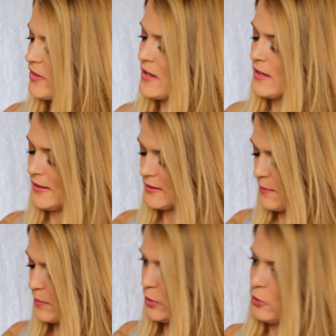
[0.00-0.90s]
these
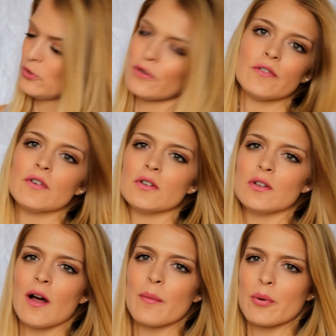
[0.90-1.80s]

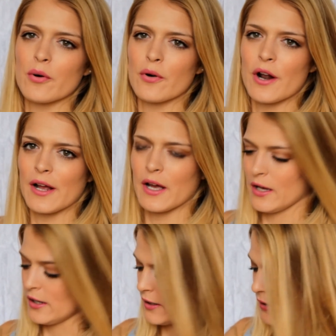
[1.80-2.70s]
beautiful
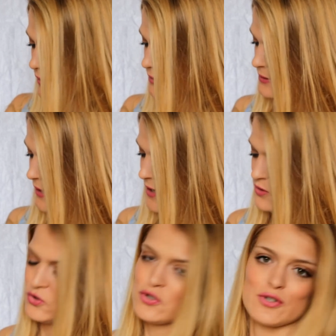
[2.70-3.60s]
products
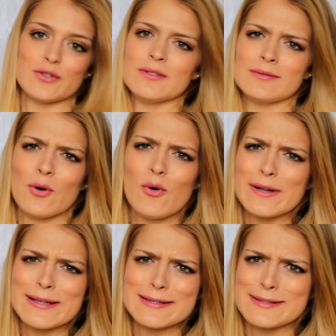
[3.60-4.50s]
as usual, or
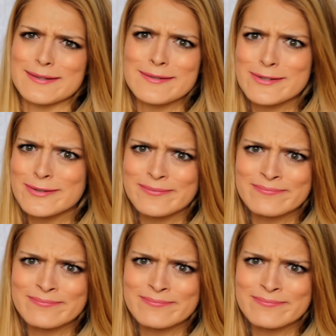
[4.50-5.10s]
Essence.